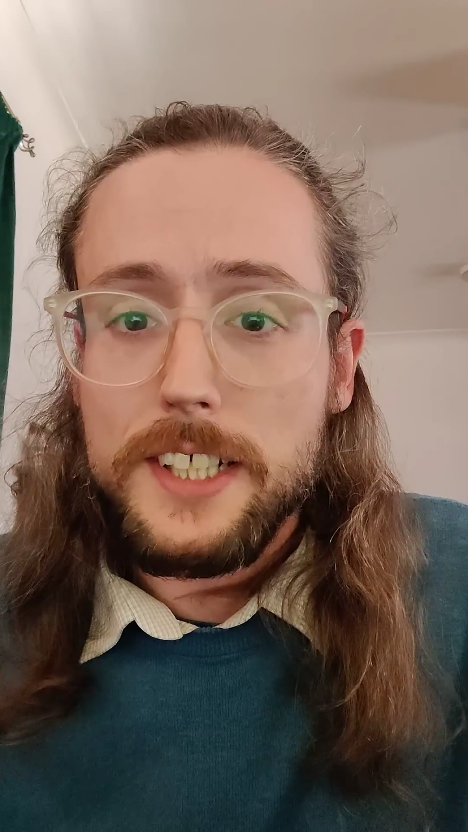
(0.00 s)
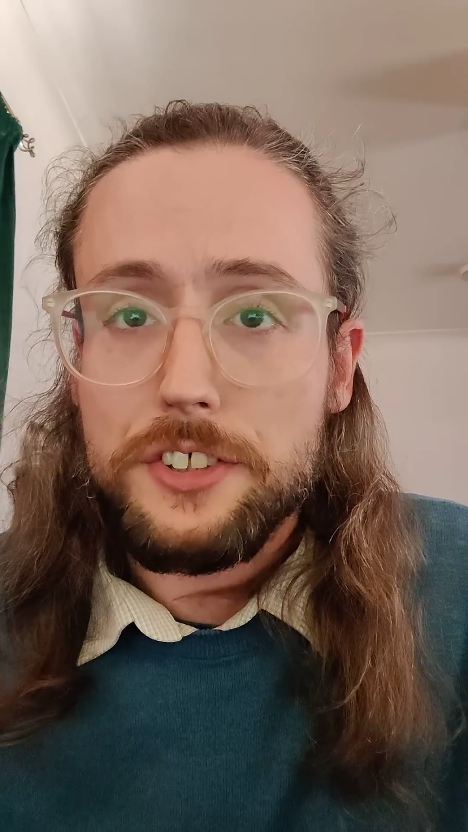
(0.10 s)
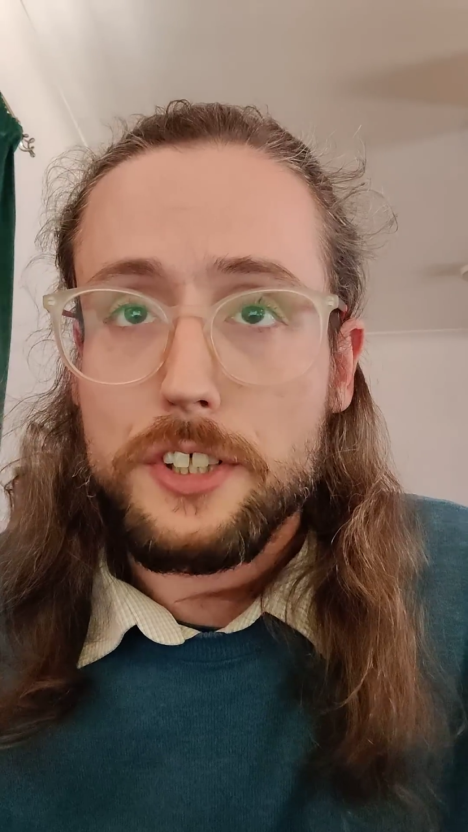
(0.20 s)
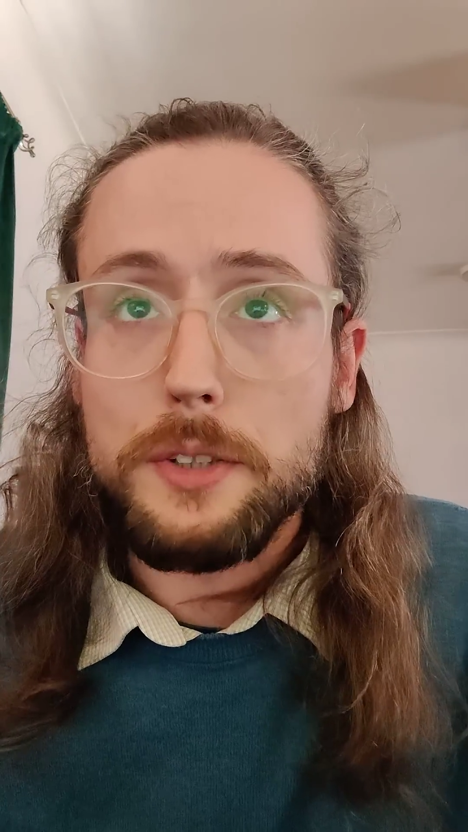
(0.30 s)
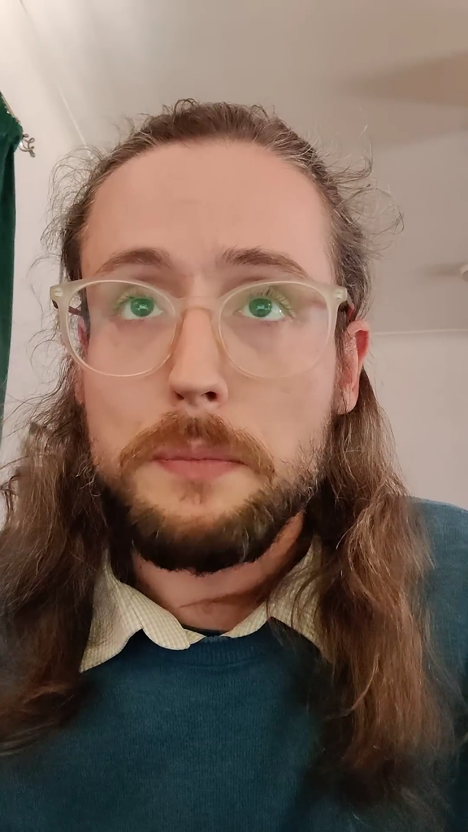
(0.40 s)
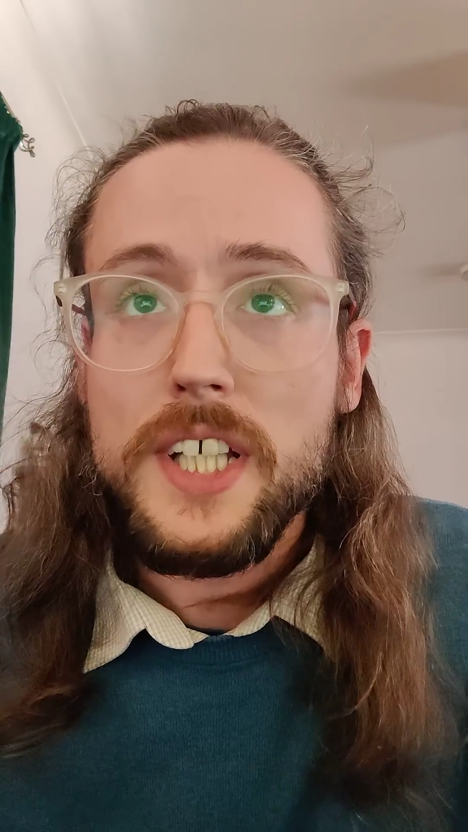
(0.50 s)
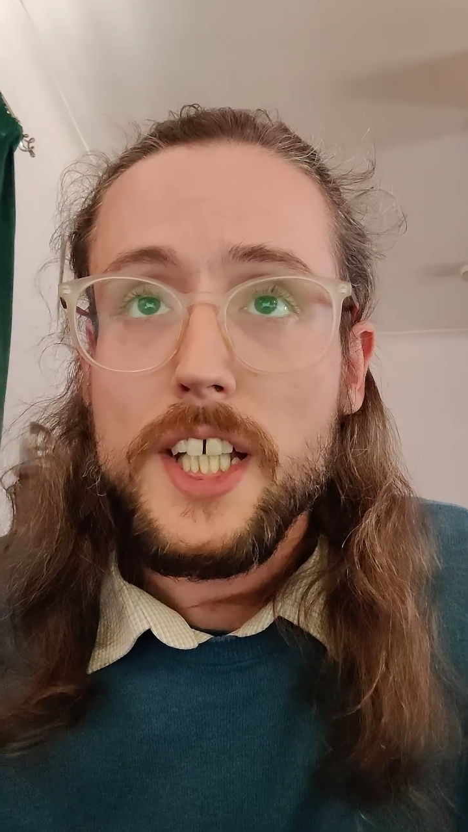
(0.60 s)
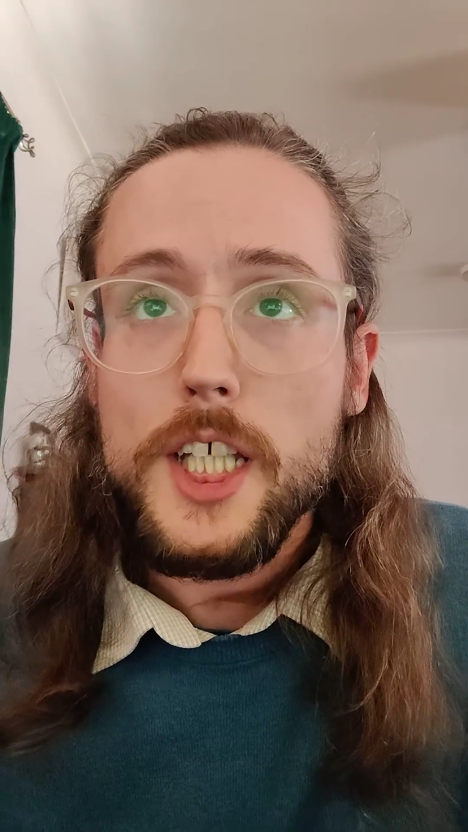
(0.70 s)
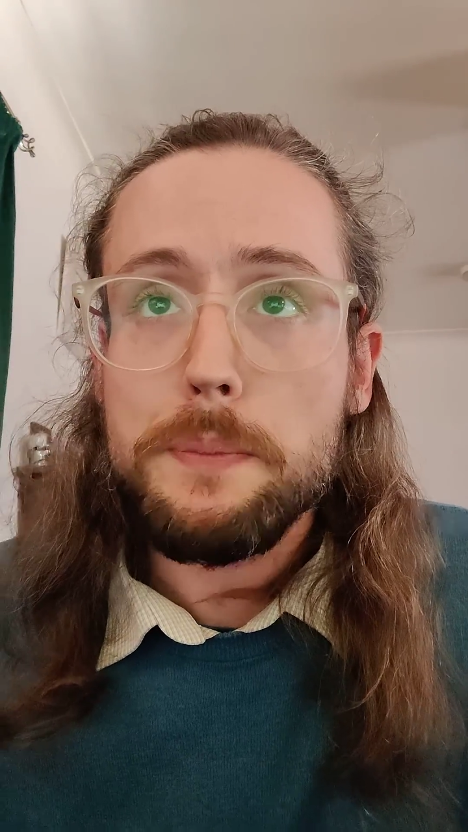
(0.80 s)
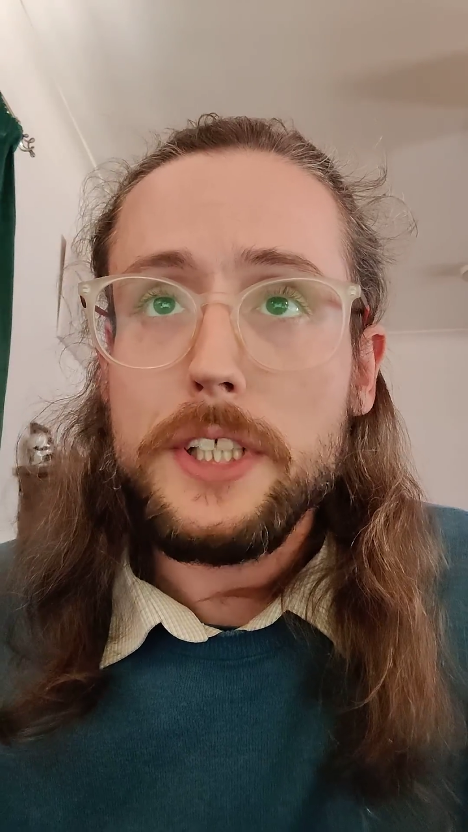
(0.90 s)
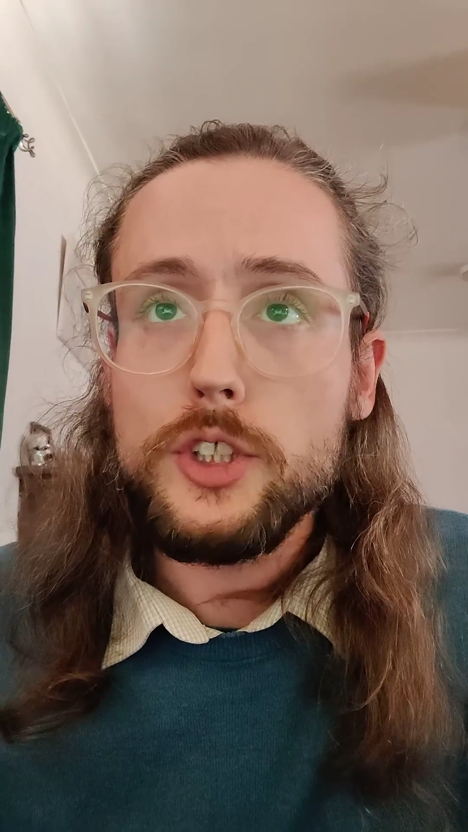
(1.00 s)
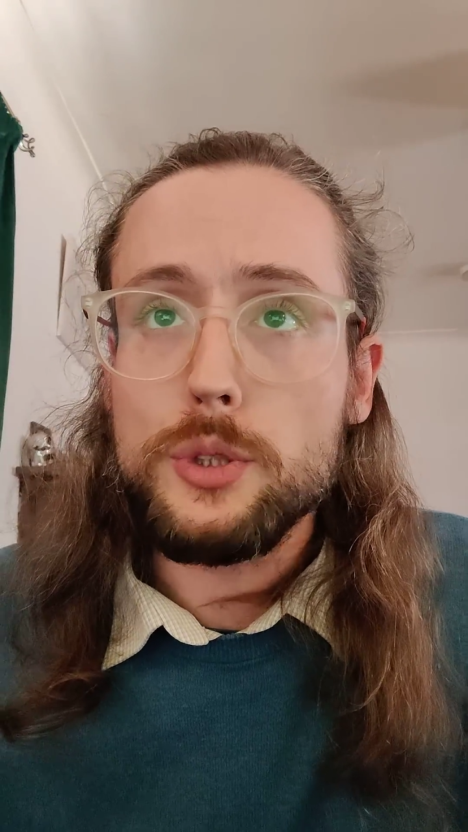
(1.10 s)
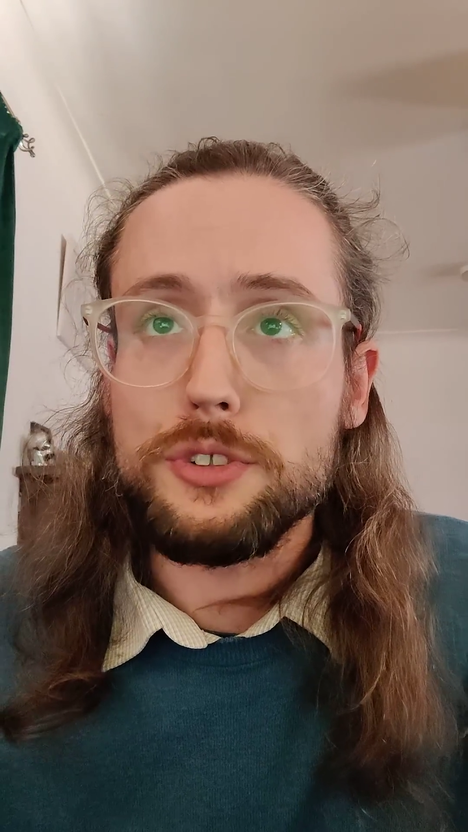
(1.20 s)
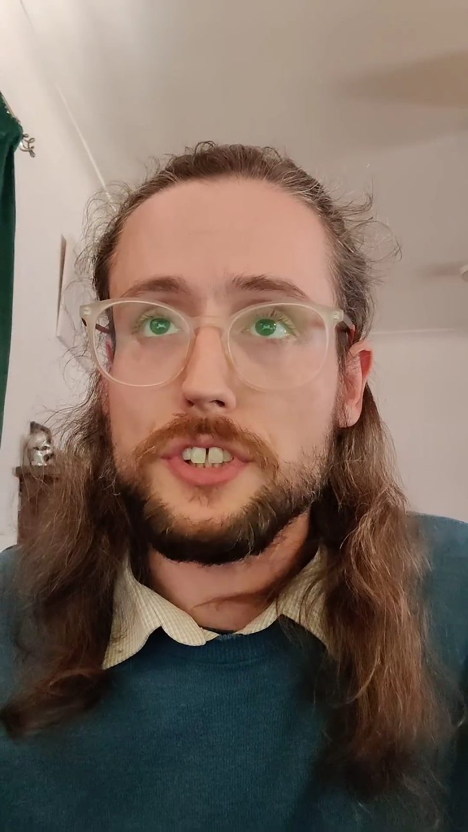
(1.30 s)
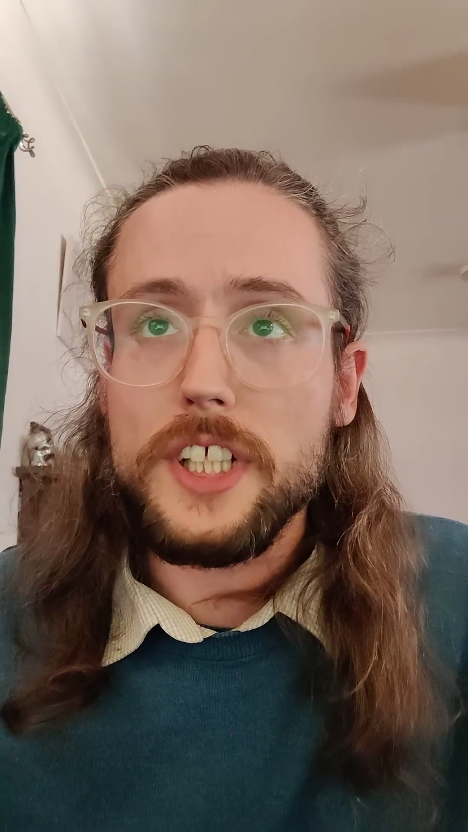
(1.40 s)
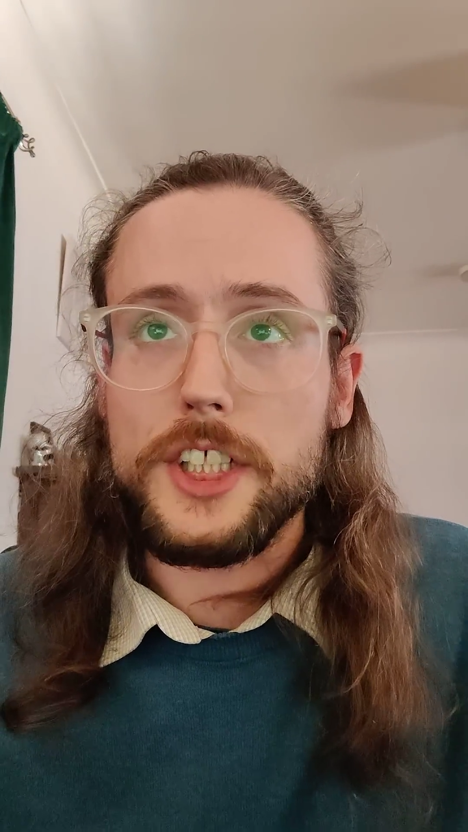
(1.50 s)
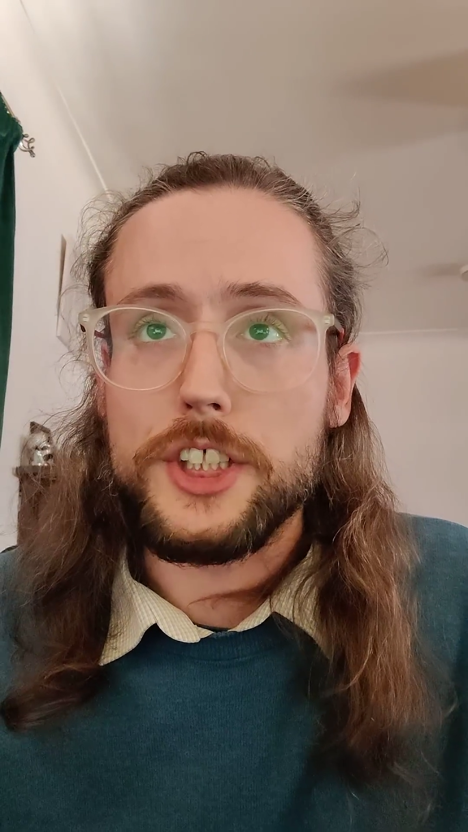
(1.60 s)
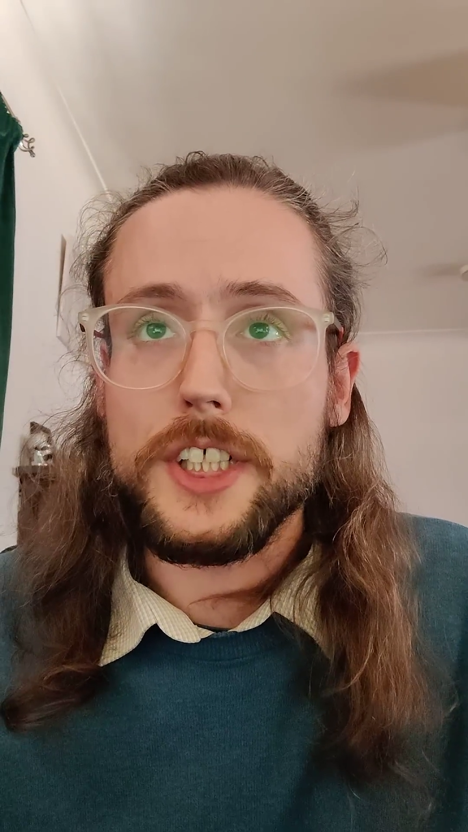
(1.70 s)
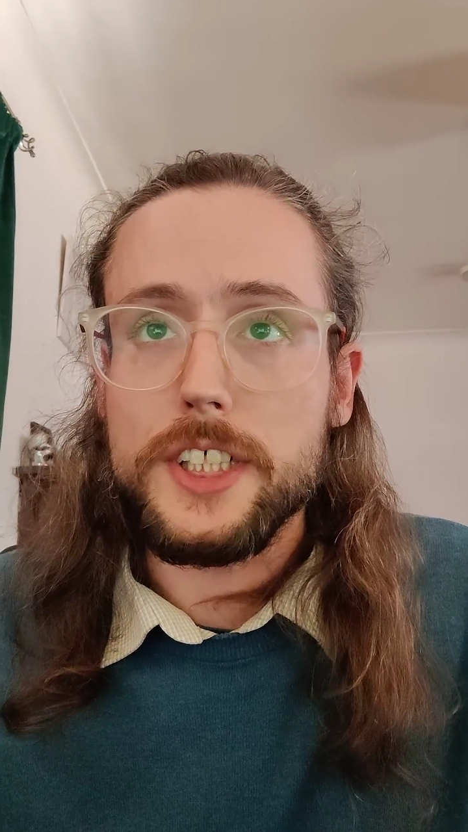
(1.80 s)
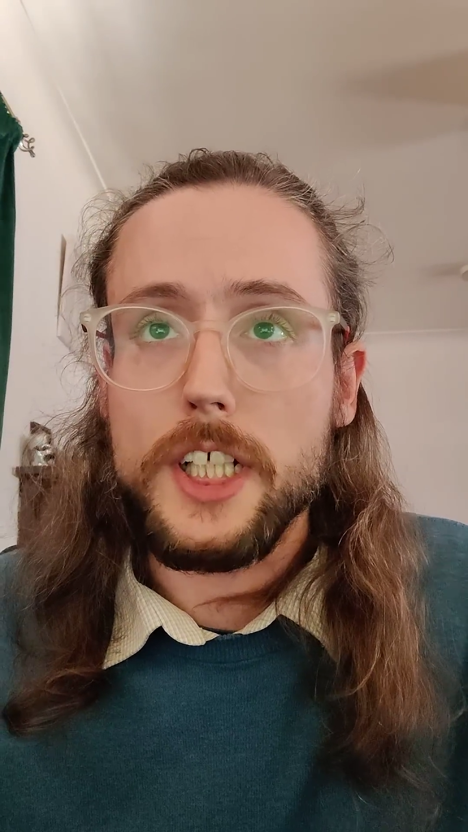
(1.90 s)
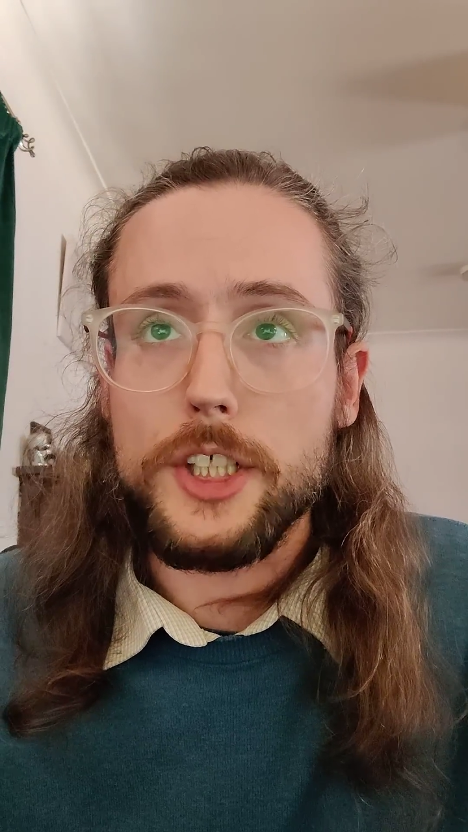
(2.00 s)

of Glesga have been chosen to join